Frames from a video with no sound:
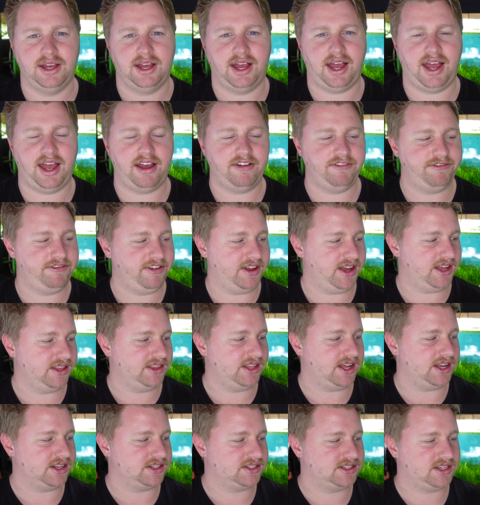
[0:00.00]
I have found
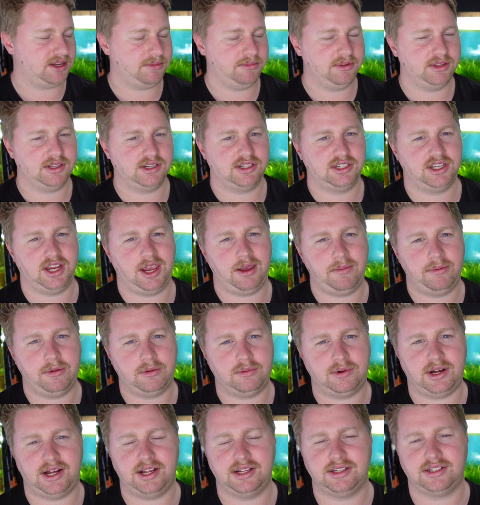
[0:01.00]
that some of the cheaper
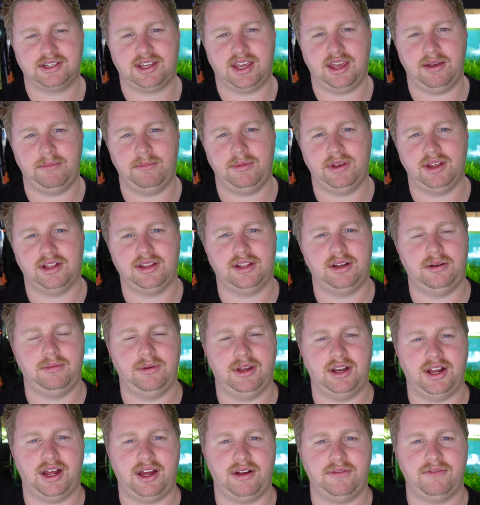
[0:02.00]
ones can be a little
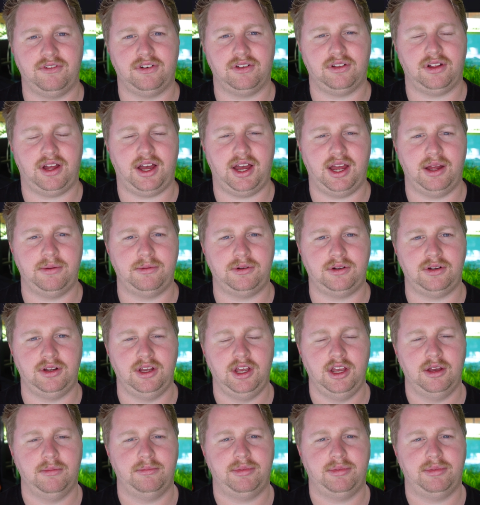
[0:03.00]
bit unreliable,